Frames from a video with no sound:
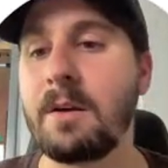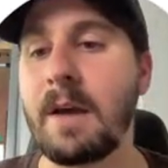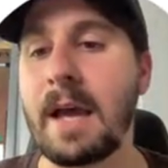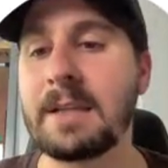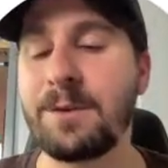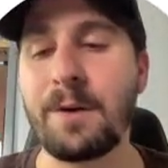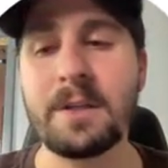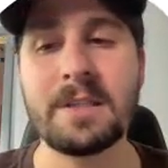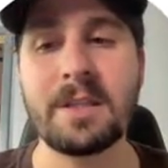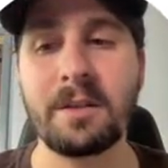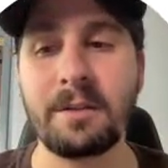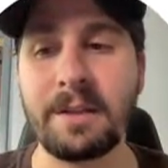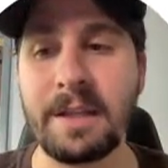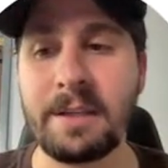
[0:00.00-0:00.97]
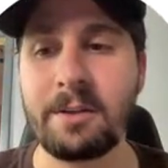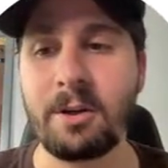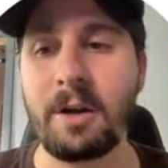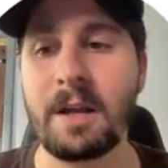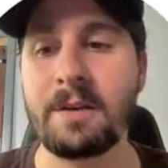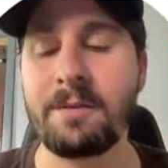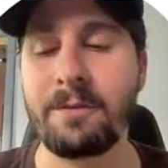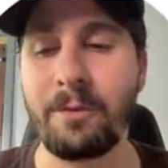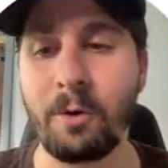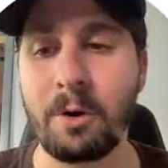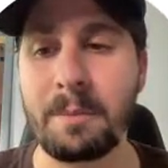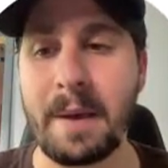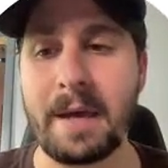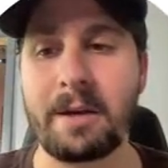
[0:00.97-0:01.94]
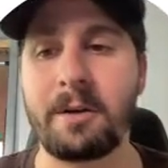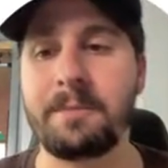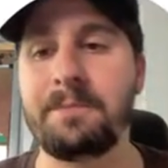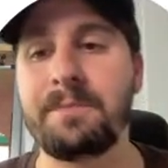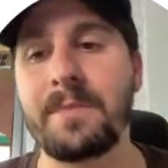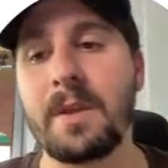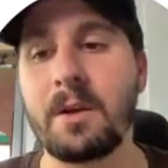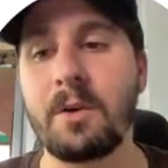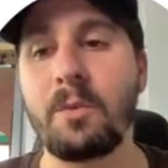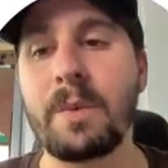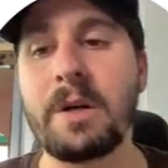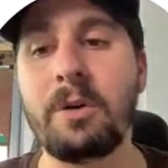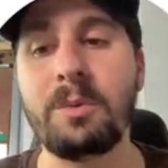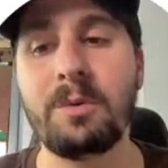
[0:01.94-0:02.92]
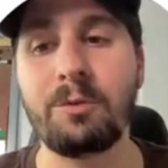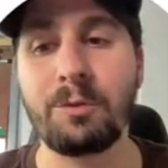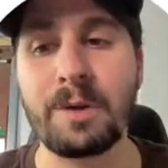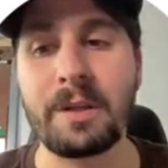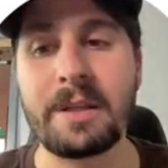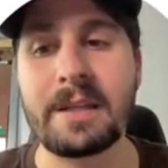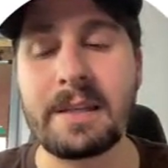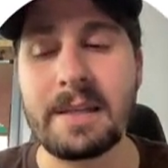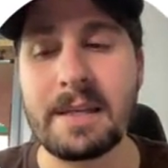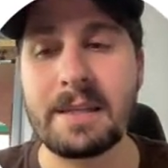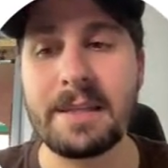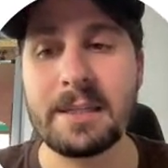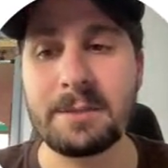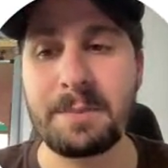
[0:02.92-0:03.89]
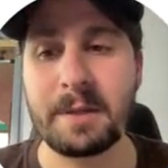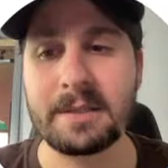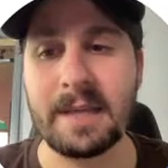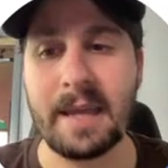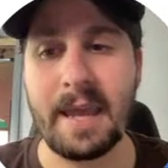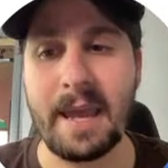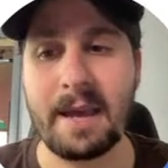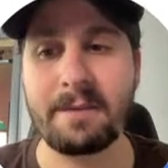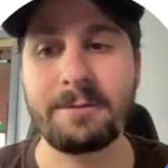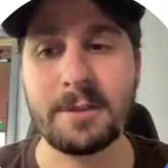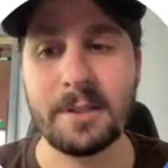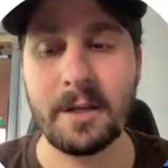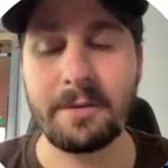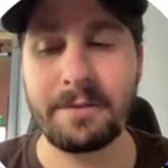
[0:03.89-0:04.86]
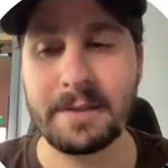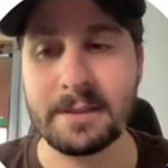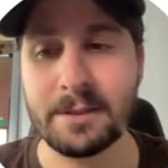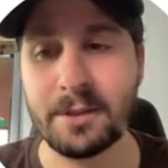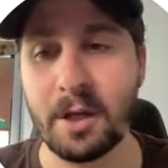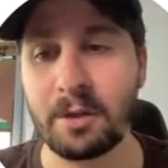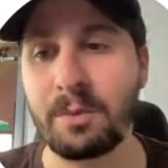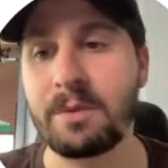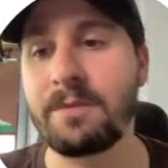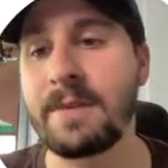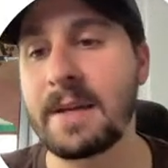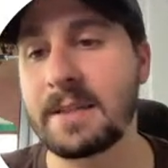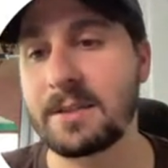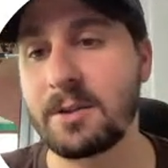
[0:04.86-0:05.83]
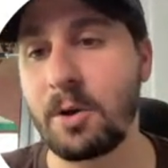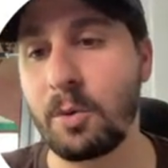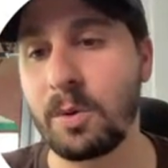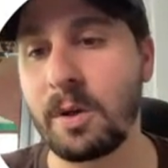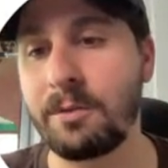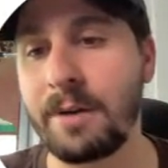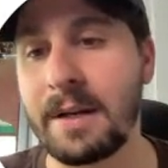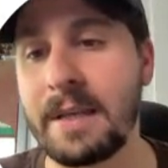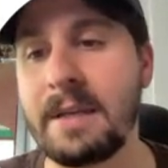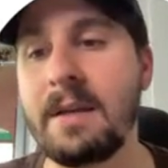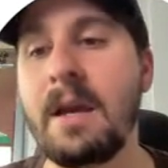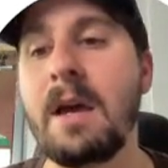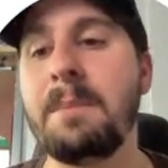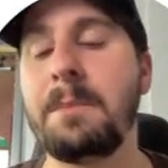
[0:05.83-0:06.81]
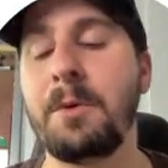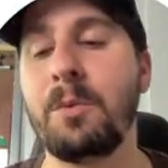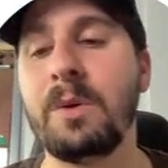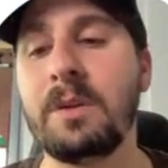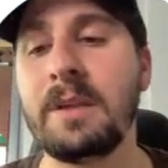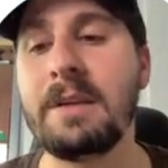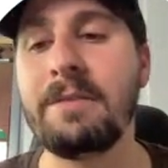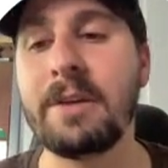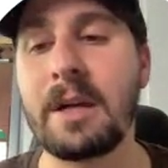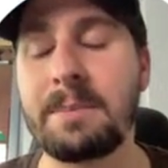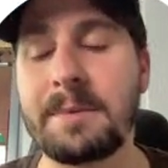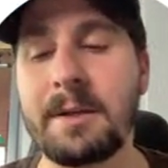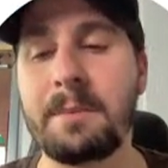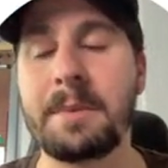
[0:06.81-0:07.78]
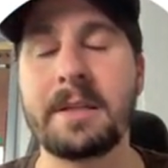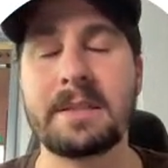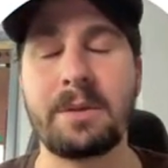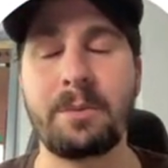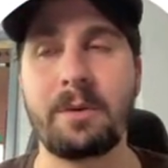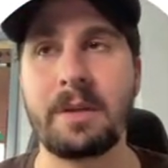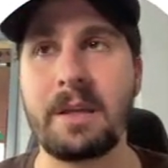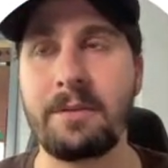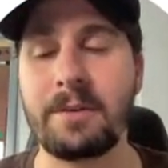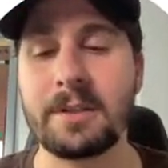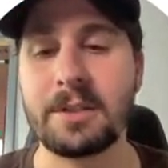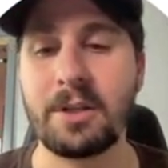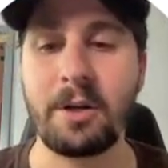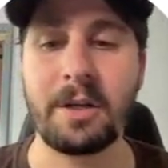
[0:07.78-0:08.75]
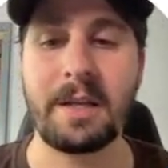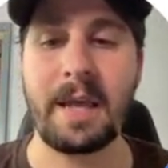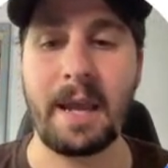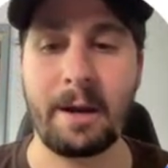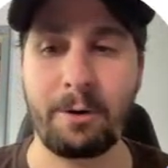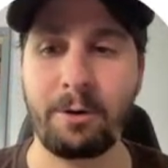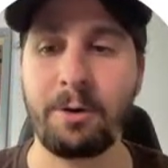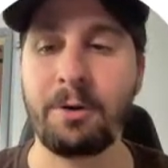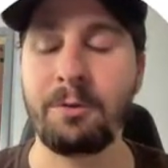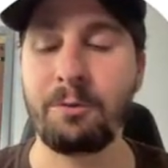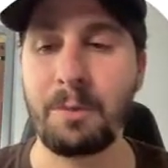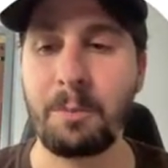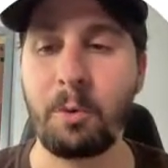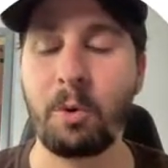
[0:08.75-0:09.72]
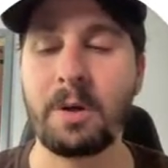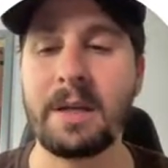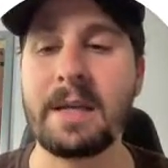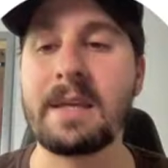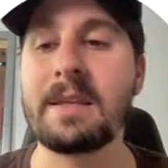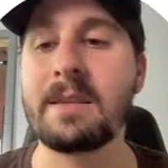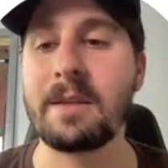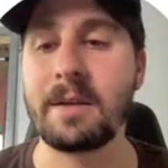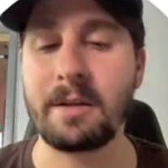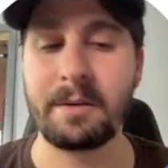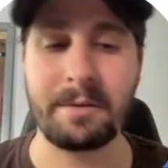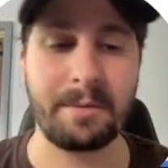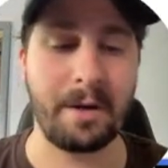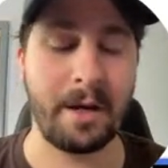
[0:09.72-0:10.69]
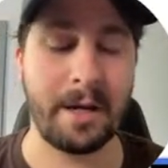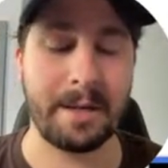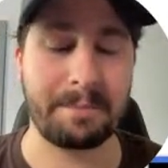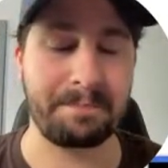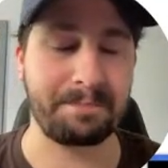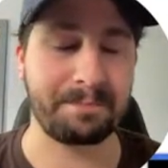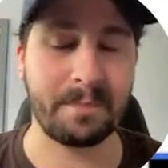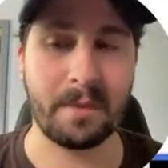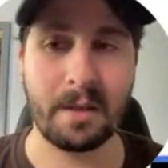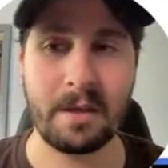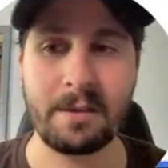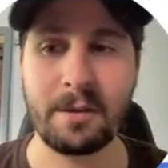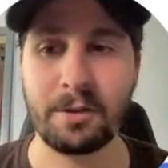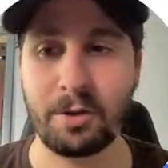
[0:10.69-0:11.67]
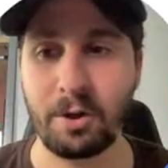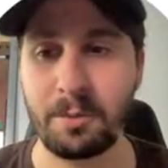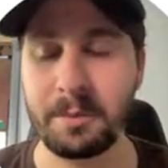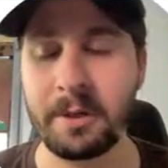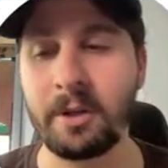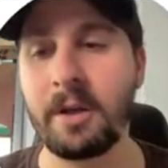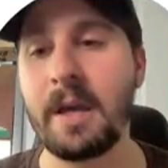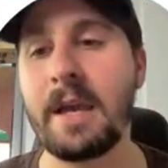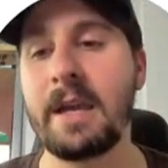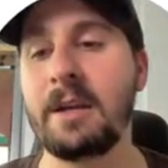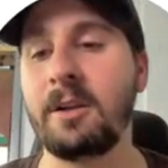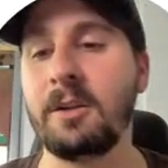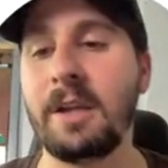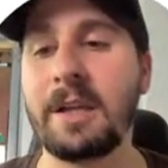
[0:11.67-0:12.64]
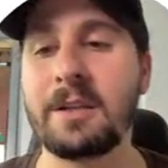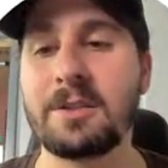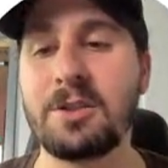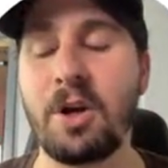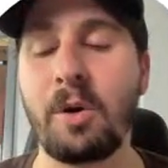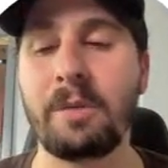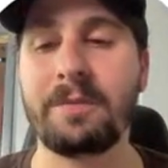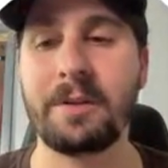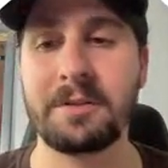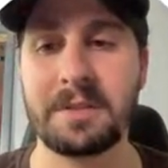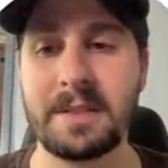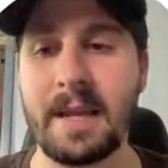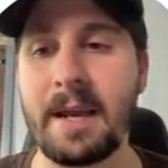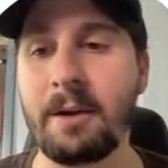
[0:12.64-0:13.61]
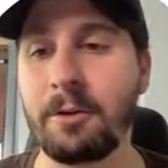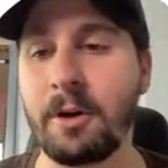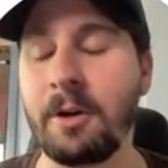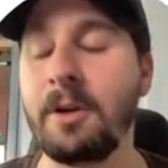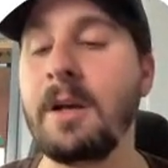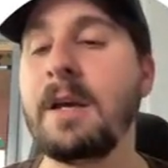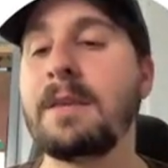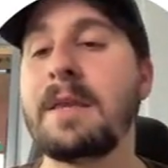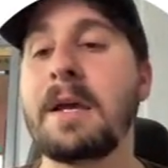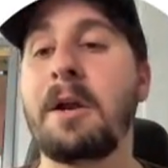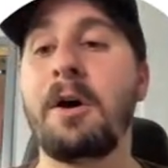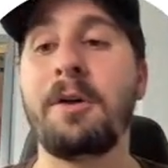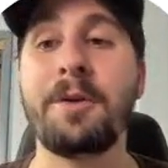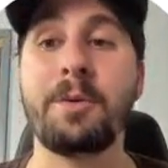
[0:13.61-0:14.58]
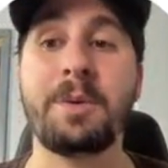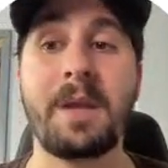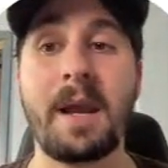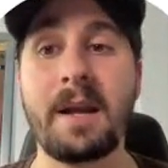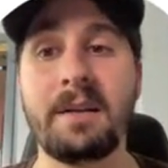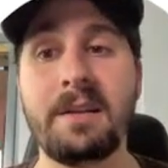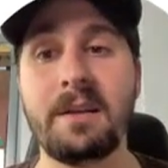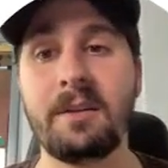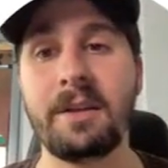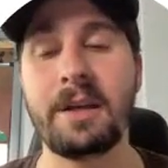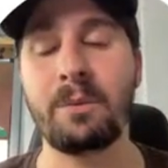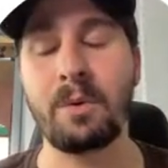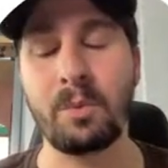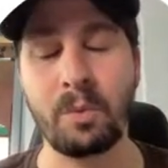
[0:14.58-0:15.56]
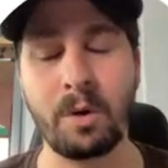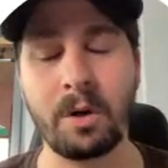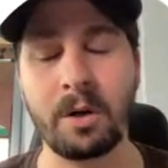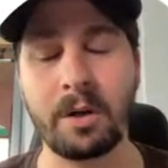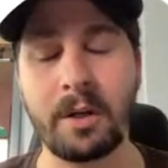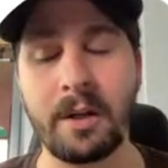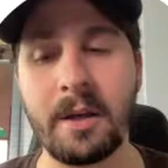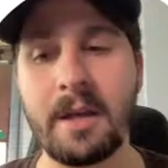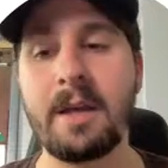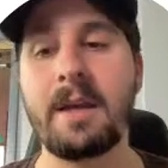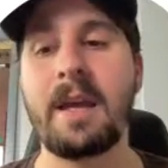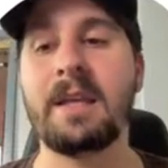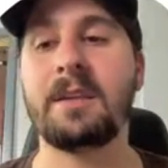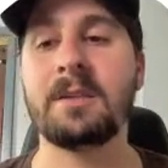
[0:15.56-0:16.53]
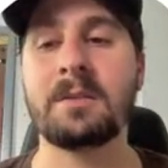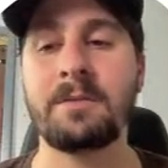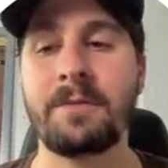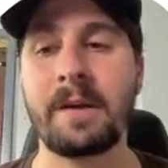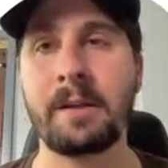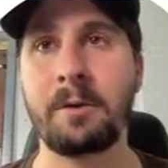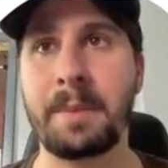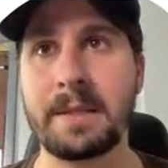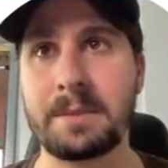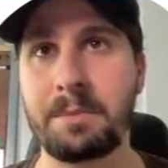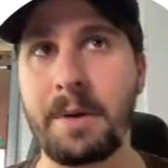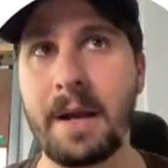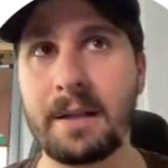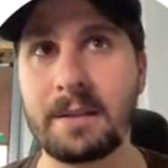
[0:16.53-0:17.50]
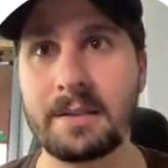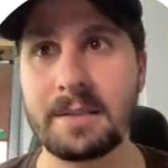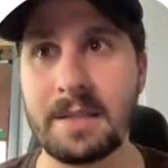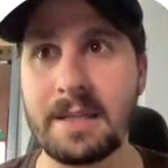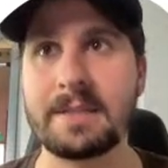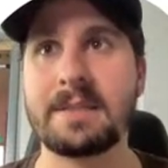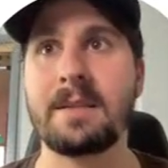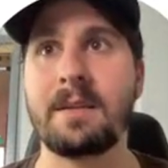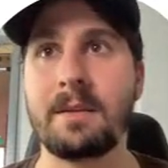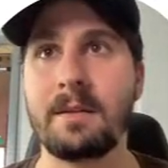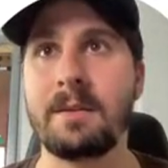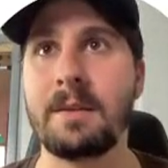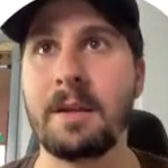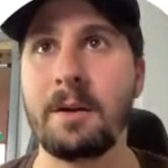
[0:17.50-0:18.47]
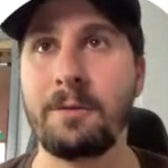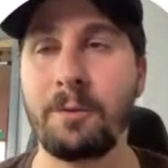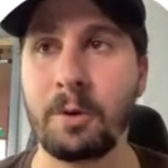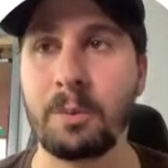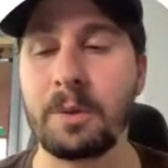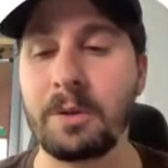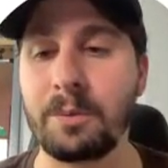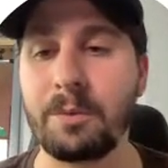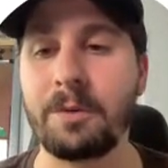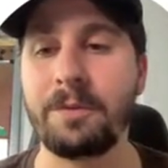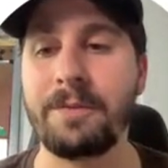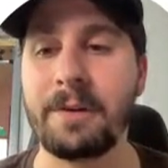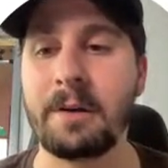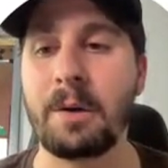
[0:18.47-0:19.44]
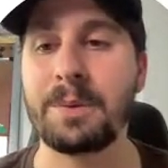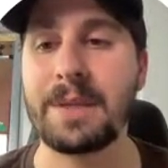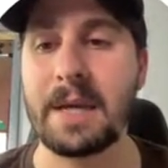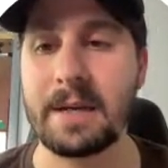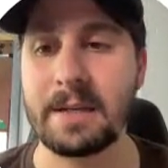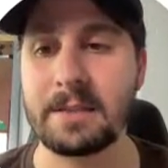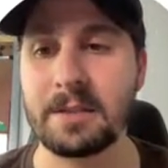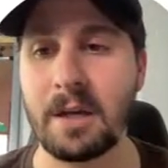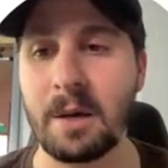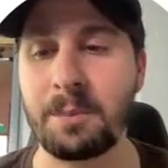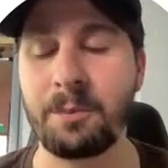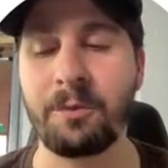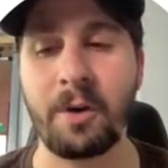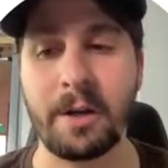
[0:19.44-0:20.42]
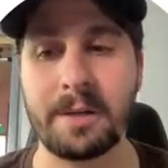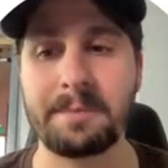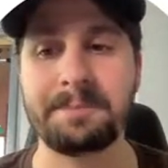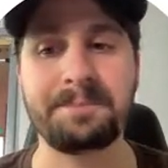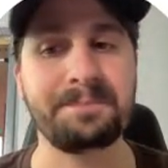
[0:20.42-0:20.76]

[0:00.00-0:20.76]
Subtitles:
As far as the linter and formatter, we don't really need this because I have stuff installed with VS Code already, but we'll leave it up there because it will give us good error reporting in the terminal. It'll let us know if there's an error that, although technically it will work, it doesn't follow best practices, and therefore we'll figure out what that is up front.